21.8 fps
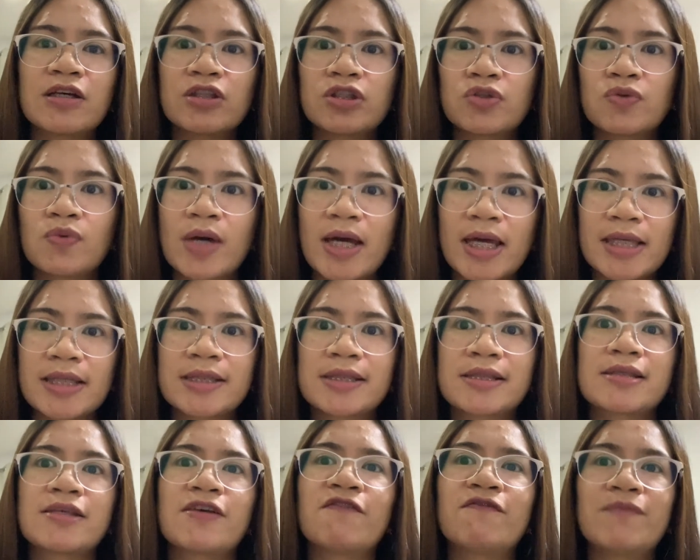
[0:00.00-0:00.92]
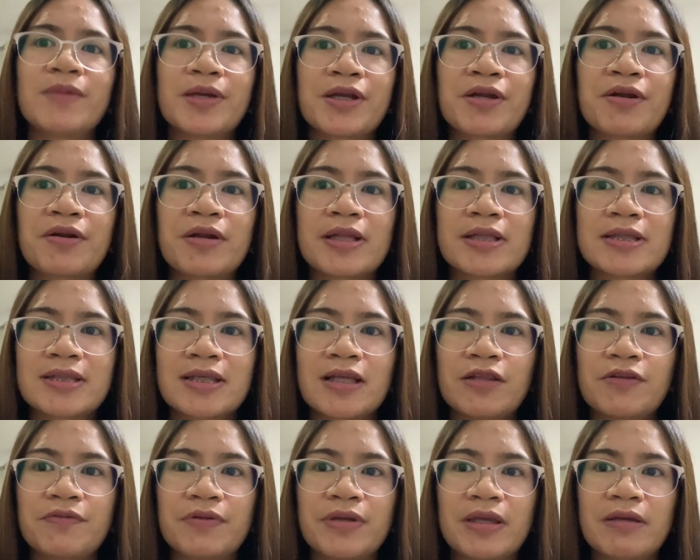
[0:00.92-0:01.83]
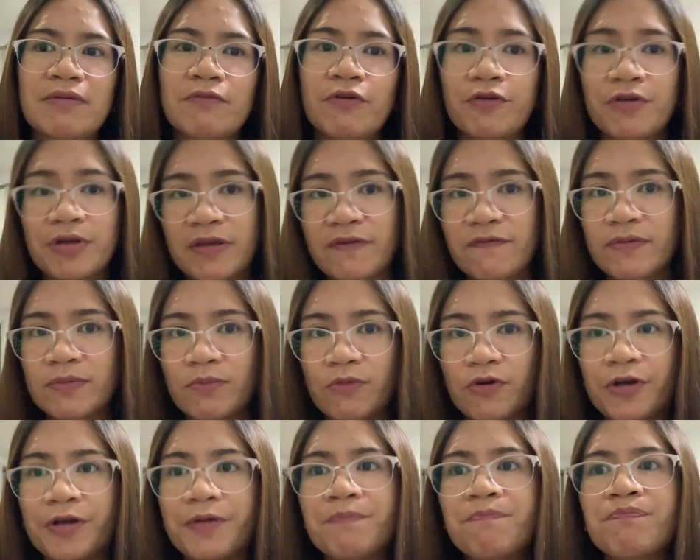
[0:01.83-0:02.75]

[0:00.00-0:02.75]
twice of my current salary or even more.